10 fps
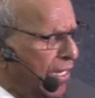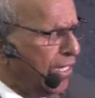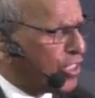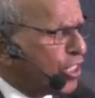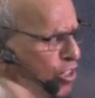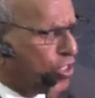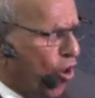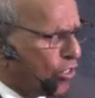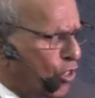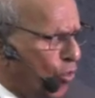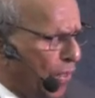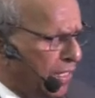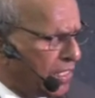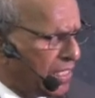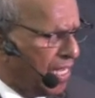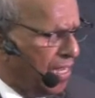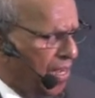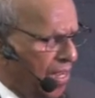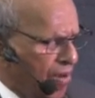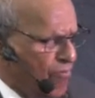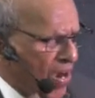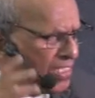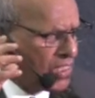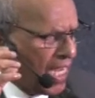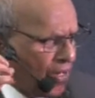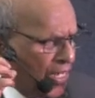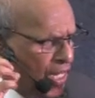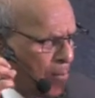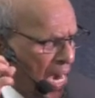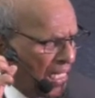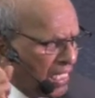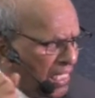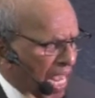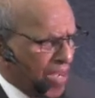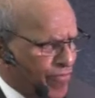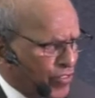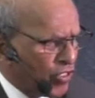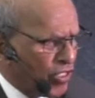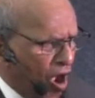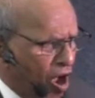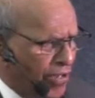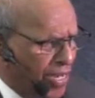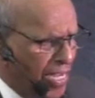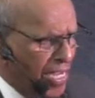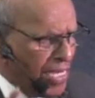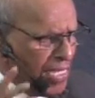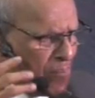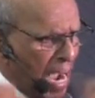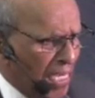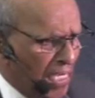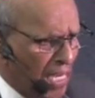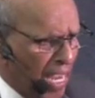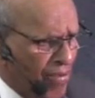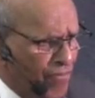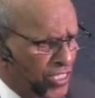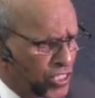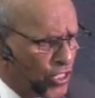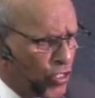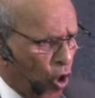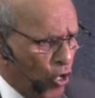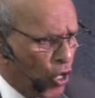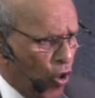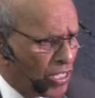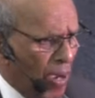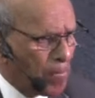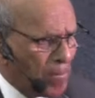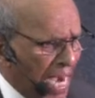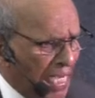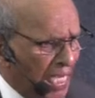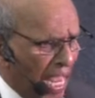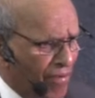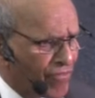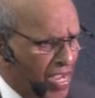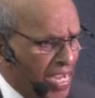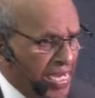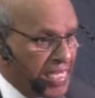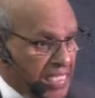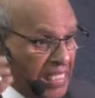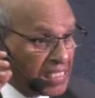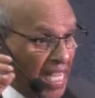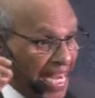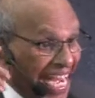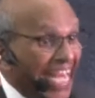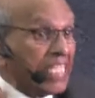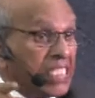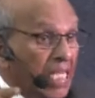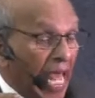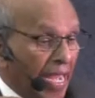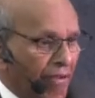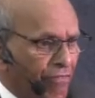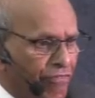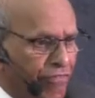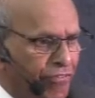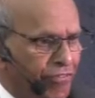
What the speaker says: It is not yours. If I surrender my life to God, my life is no longer my life. It is His life.